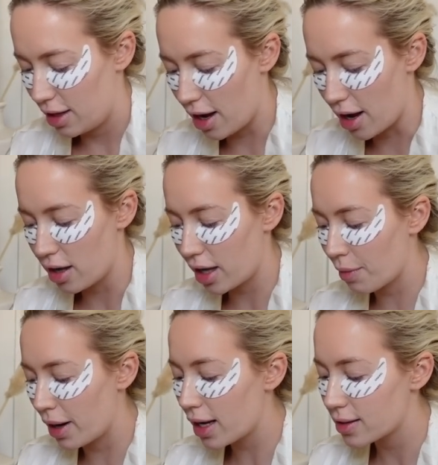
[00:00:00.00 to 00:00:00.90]
Yeah, I'll
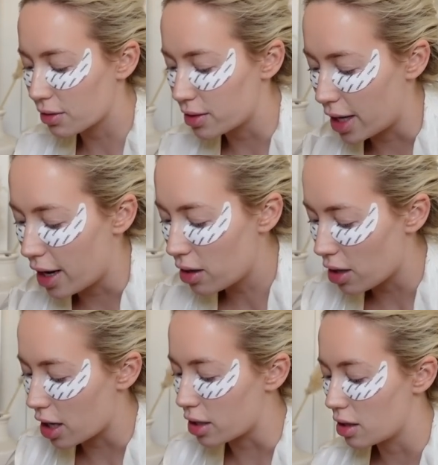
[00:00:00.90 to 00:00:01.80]
get my legs out today, aren't I?